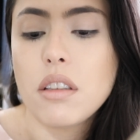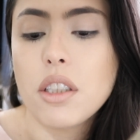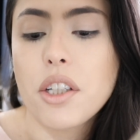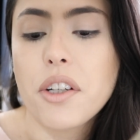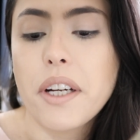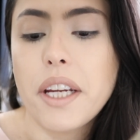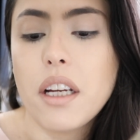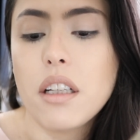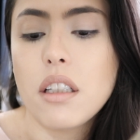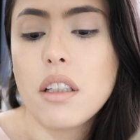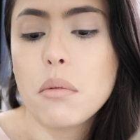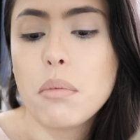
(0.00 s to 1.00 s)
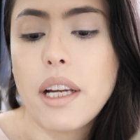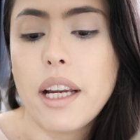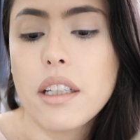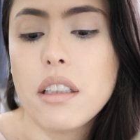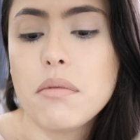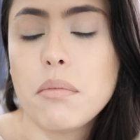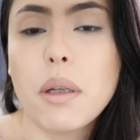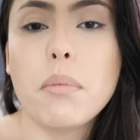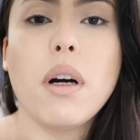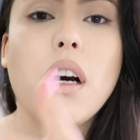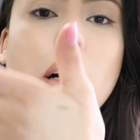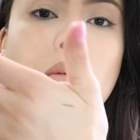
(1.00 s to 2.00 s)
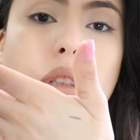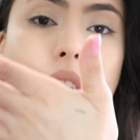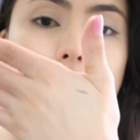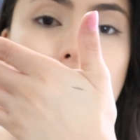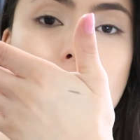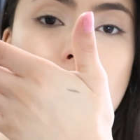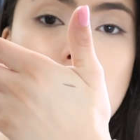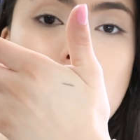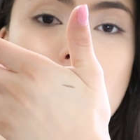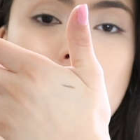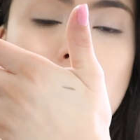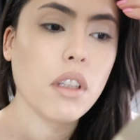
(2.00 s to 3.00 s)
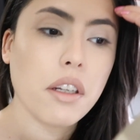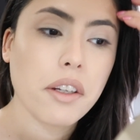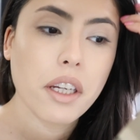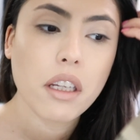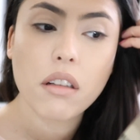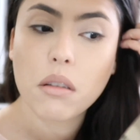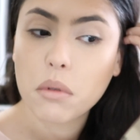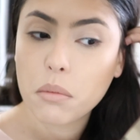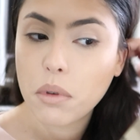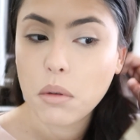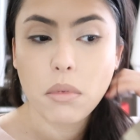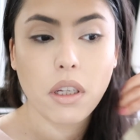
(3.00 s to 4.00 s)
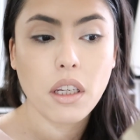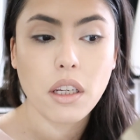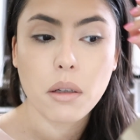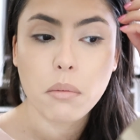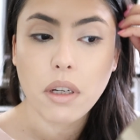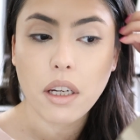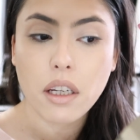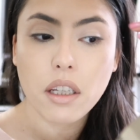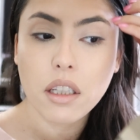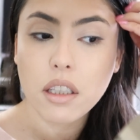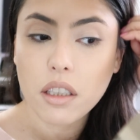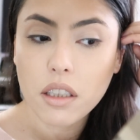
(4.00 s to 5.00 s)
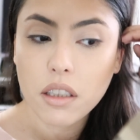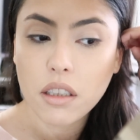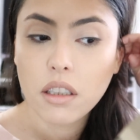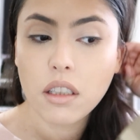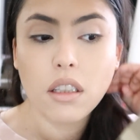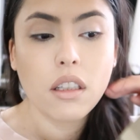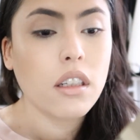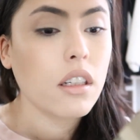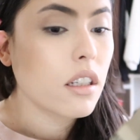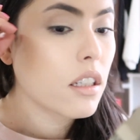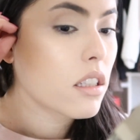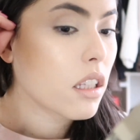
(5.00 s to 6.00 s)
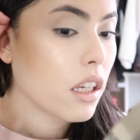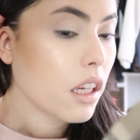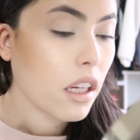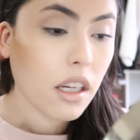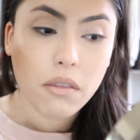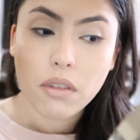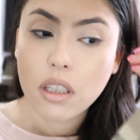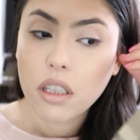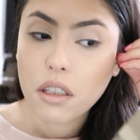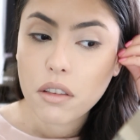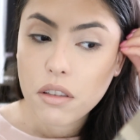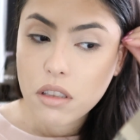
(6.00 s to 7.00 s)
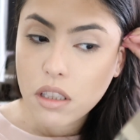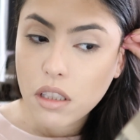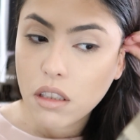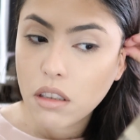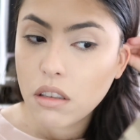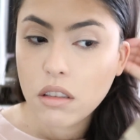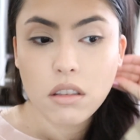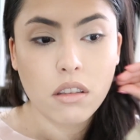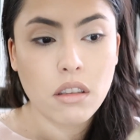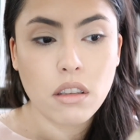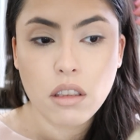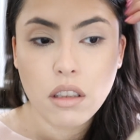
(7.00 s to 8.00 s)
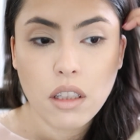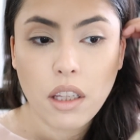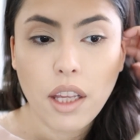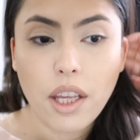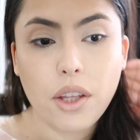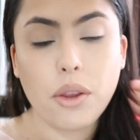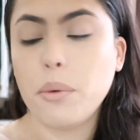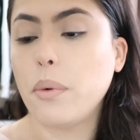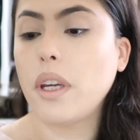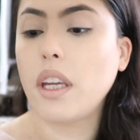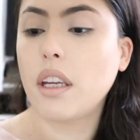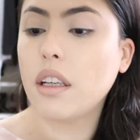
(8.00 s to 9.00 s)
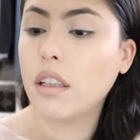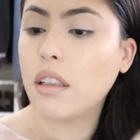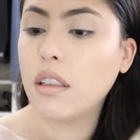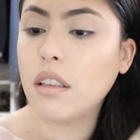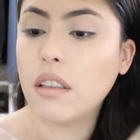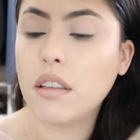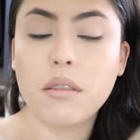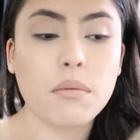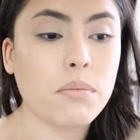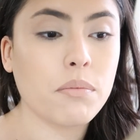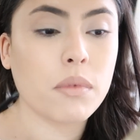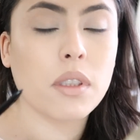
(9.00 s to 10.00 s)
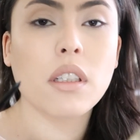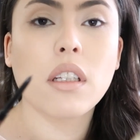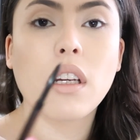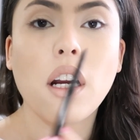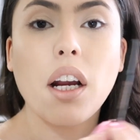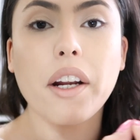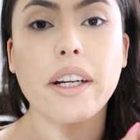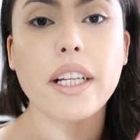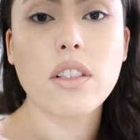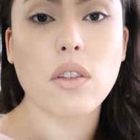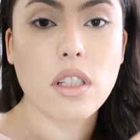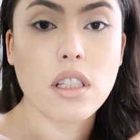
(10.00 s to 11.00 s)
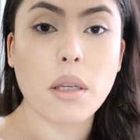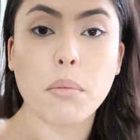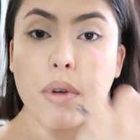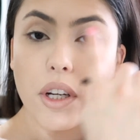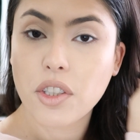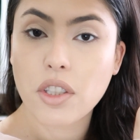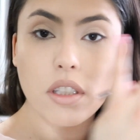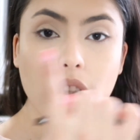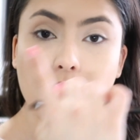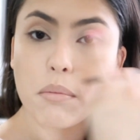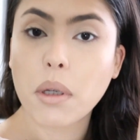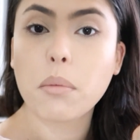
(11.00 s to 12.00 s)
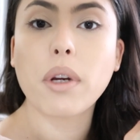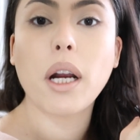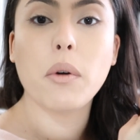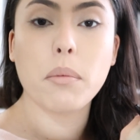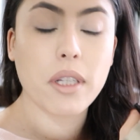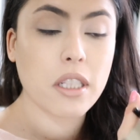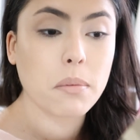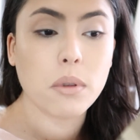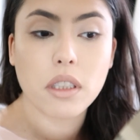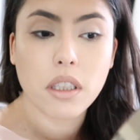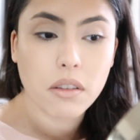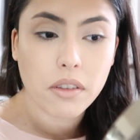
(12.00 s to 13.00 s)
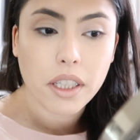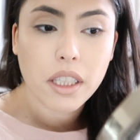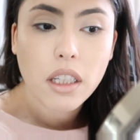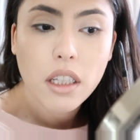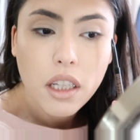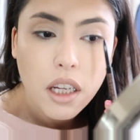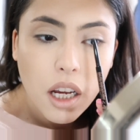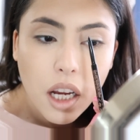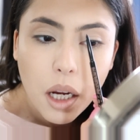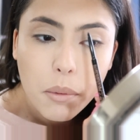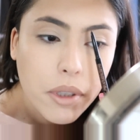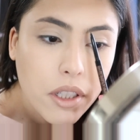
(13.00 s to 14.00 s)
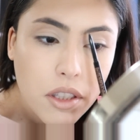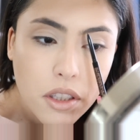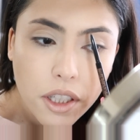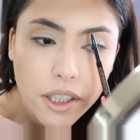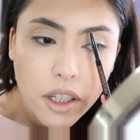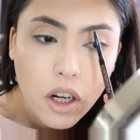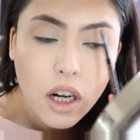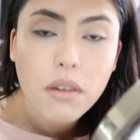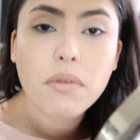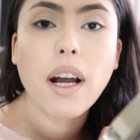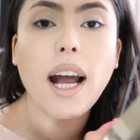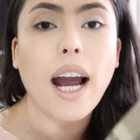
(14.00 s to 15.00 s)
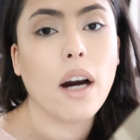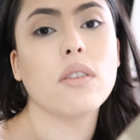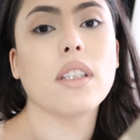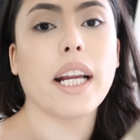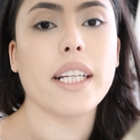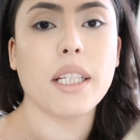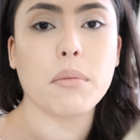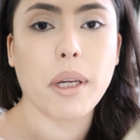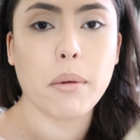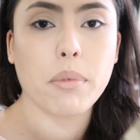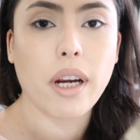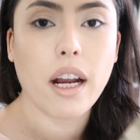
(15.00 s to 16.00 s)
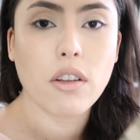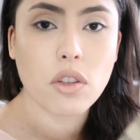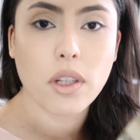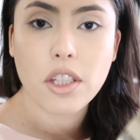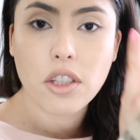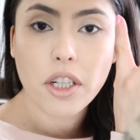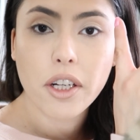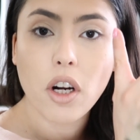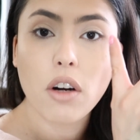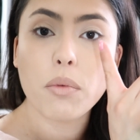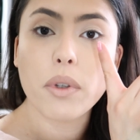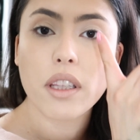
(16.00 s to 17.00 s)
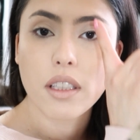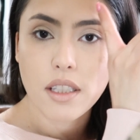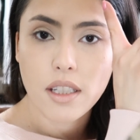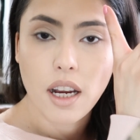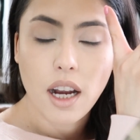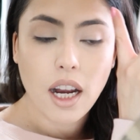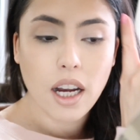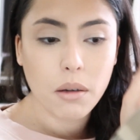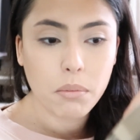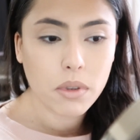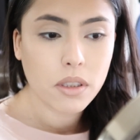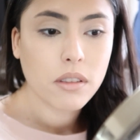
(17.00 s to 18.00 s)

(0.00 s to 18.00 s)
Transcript: the crayon on the back of my palm like this. Alright, I'm going to put my hair back, I hate having hairs in the way. Alright, so since I brushed my brow with my spoolie already, I'm going to start off outlining my brow. So I start off with the top,